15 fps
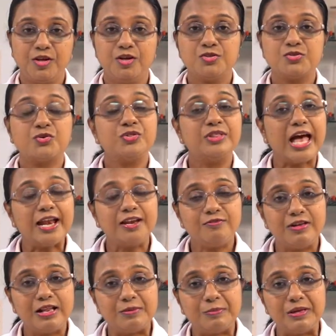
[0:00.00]
So that
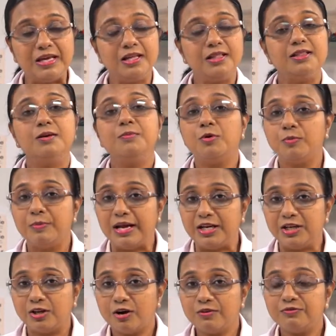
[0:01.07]
will be the
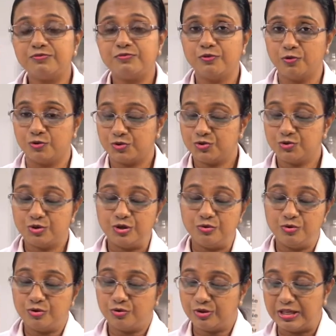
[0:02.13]
moment of force. So you
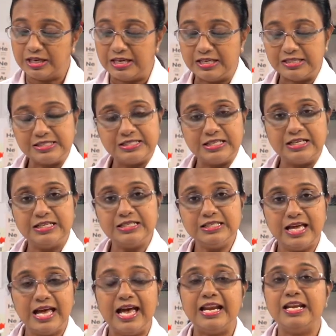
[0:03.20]
know the distance
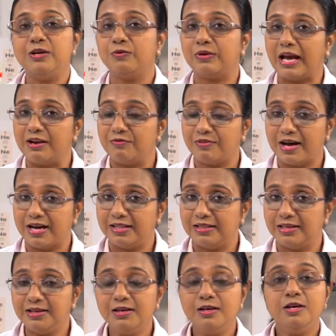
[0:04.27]
and you can find
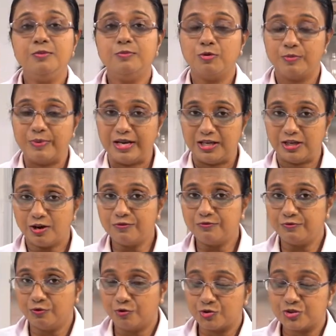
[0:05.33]
the moment of
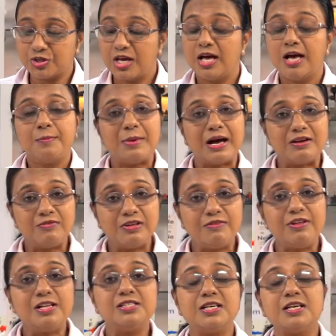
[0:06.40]
force. But we
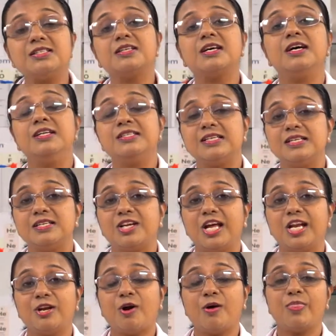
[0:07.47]
will just
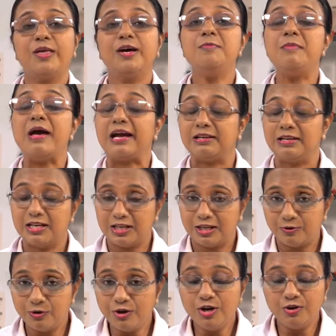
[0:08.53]
concentrate on the
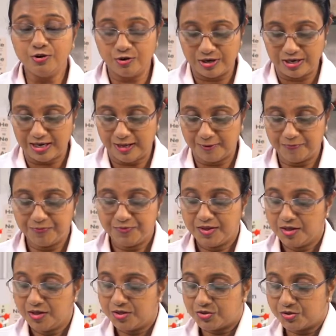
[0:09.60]
magnitude only.
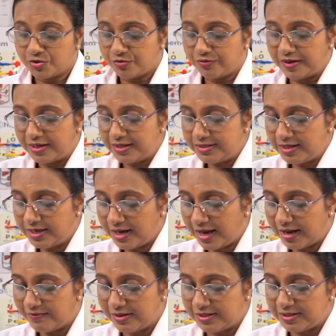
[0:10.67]
So first I
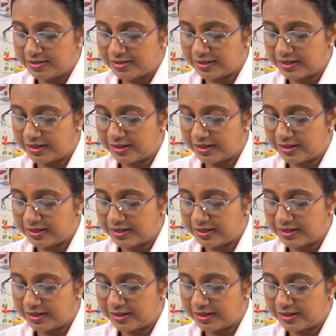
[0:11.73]
will just